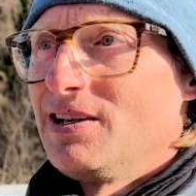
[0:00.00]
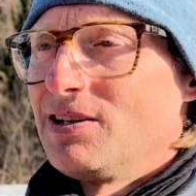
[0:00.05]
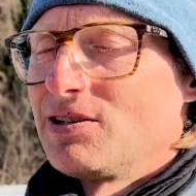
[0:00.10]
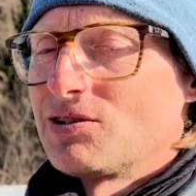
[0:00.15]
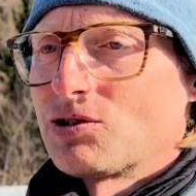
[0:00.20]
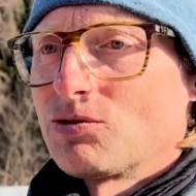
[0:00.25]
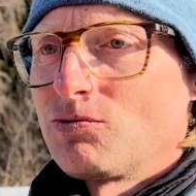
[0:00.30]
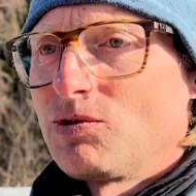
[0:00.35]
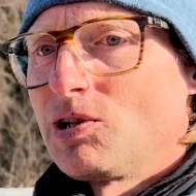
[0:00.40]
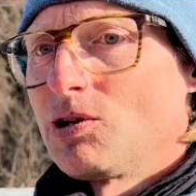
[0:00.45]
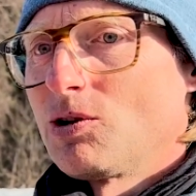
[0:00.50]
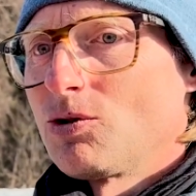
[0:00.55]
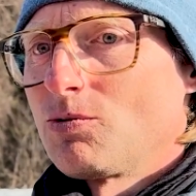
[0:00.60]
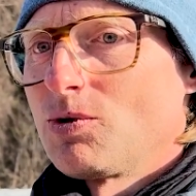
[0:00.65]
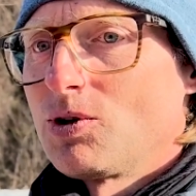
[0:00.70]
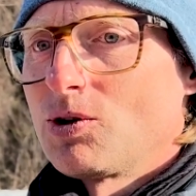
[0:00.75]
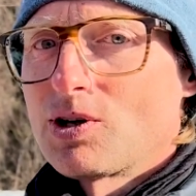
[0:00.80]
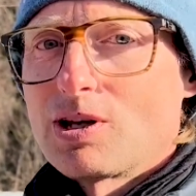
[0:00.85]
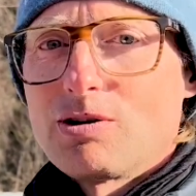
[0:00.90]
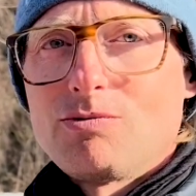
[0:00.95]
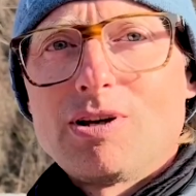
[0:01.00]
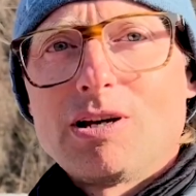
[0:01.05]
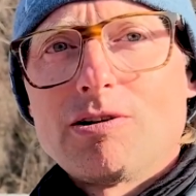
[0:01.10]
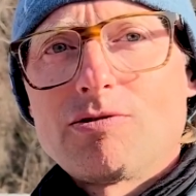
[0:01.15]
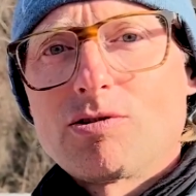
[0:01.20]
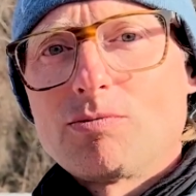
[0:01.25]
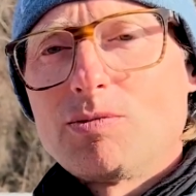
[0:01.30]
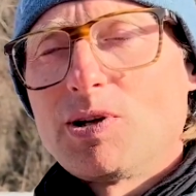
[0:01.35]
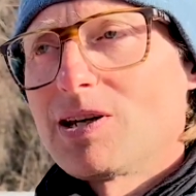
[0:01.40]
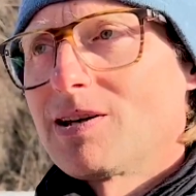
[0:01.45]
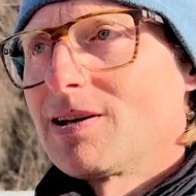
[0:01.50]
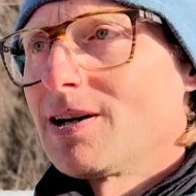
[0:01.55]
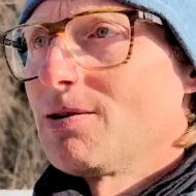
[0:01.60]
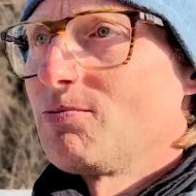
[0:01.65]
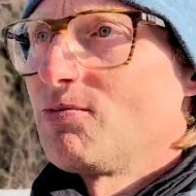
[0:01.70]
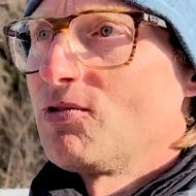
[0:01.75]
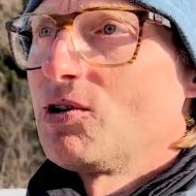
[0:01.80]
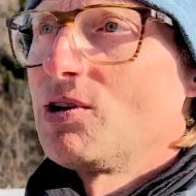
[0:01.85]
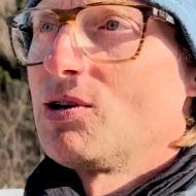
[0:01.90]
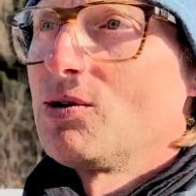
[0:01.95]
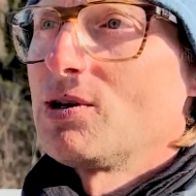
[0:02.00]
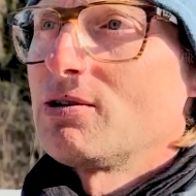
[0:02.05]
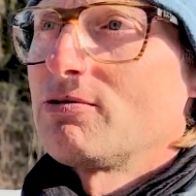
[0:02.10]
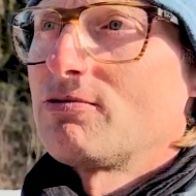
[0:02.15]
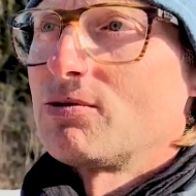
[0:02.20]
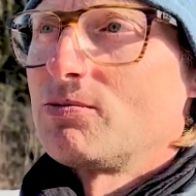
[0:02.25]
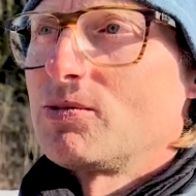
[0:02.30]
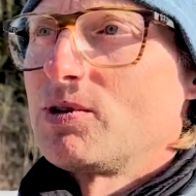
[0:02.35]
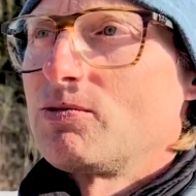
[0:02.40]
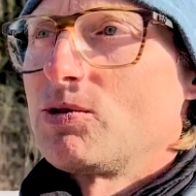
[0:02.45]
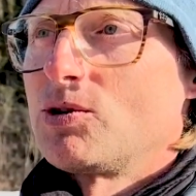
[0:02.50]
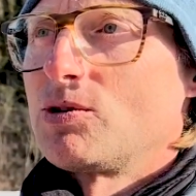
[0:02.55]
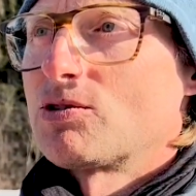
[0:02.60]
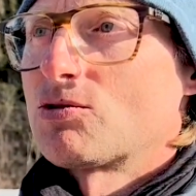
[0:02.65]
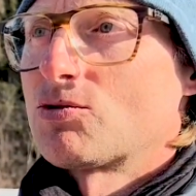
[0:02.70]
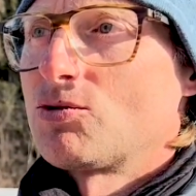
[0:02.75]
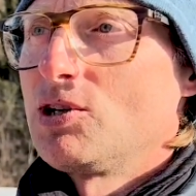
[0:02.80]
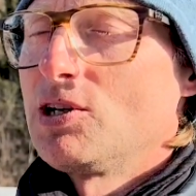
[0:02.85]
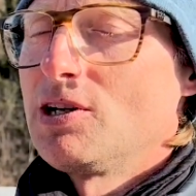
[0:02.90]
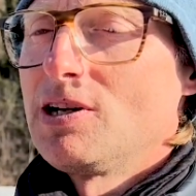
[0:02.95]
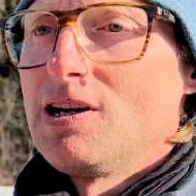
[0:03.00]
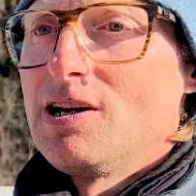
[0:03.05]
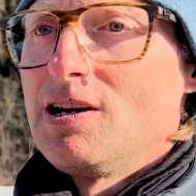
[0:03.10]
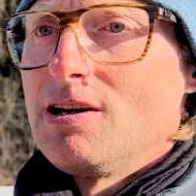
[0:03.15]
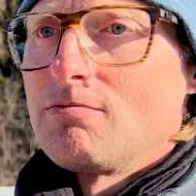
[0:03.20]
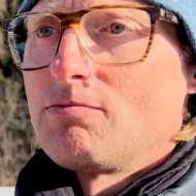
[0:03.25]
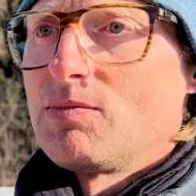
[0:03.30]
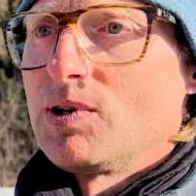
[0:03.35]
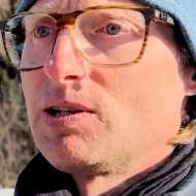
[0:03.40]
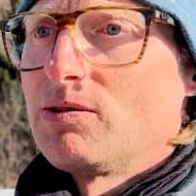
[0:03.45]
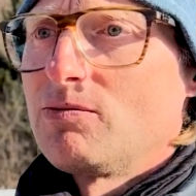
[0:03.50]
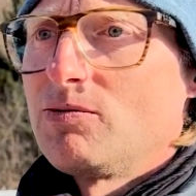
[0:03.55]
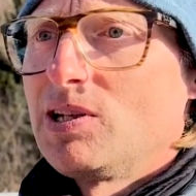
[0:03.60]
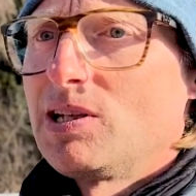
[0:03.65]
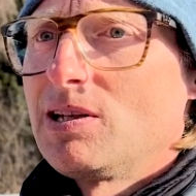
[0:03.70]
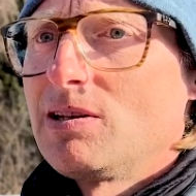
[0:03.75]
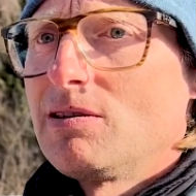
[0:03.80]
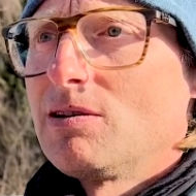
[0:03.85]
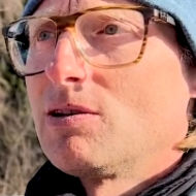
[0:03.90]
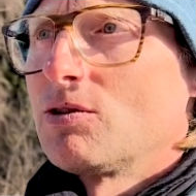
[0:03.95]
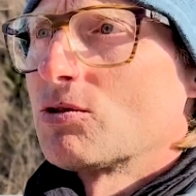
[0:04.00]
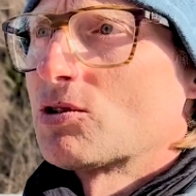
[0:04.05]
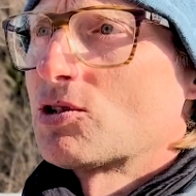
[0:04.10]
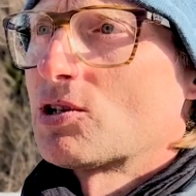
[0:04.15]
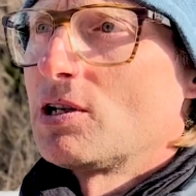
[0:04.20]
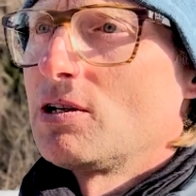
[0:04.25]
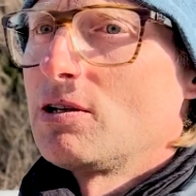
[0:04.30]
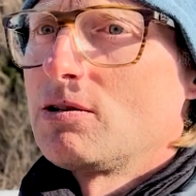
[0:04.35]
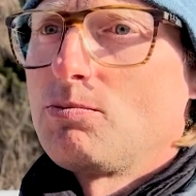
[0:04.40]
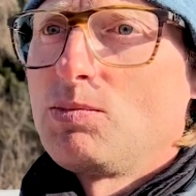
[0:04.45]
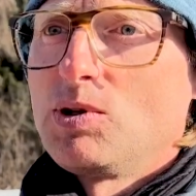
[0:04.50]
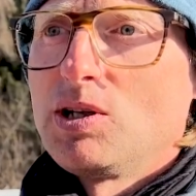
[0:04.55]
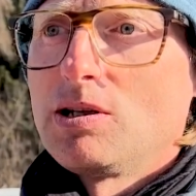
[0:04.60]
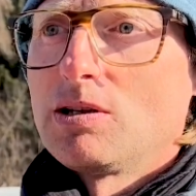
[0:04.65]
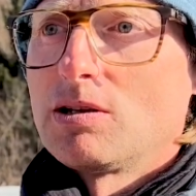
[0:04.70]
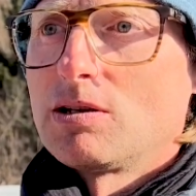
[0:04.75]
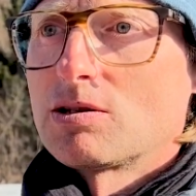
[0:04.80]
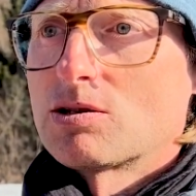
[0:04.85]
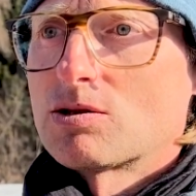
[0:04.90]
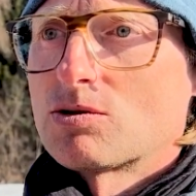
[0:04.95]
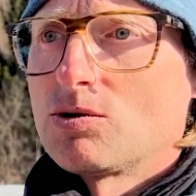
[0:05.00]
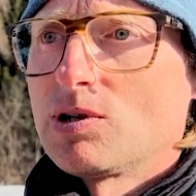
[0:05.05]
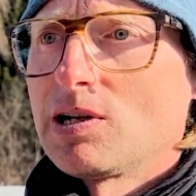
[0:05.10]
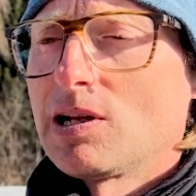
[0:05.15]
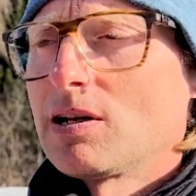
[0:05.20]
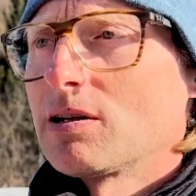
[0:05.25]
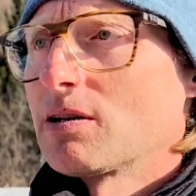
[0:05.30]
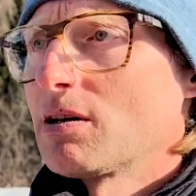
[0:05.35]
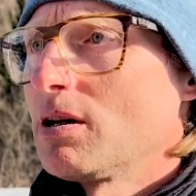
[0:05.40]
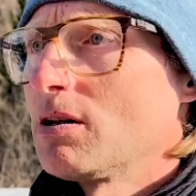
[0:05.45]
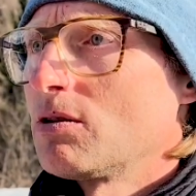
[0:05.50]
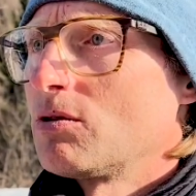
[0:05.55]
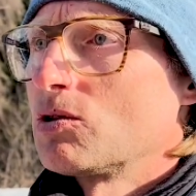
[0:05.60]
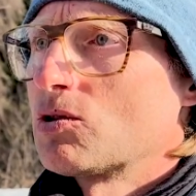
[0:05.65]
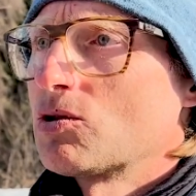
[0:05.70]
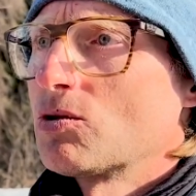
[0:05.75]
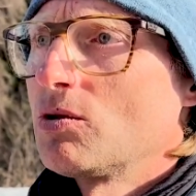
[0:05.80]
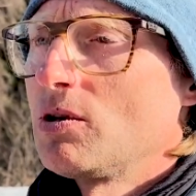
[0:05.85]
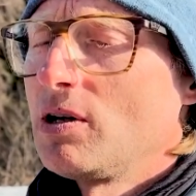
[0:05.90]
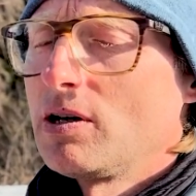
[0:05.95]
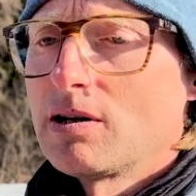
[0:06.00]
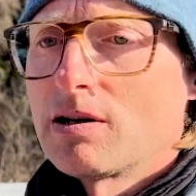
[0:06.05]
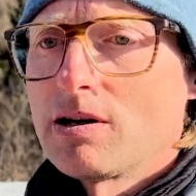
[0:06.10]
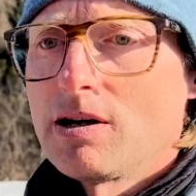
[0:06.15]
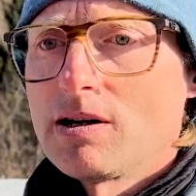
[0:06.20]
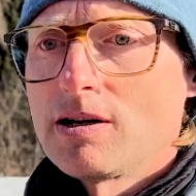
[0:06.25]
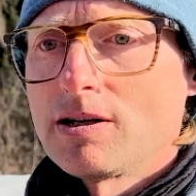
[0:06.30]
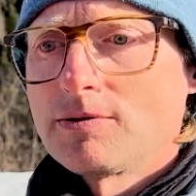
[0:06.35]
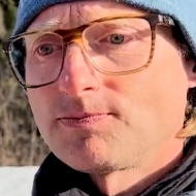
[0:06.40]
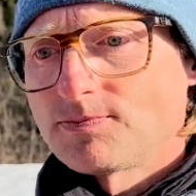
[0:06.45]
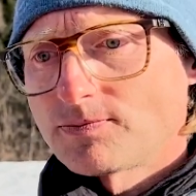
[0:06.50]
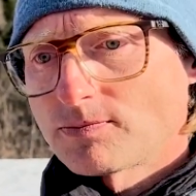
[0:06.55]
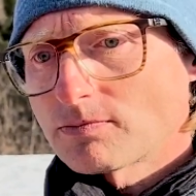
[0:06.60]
So we know, okay, we have to make an up follower from the Bolt 3, but we didn't know, shall it be a 3-line glider or a 2-line glider?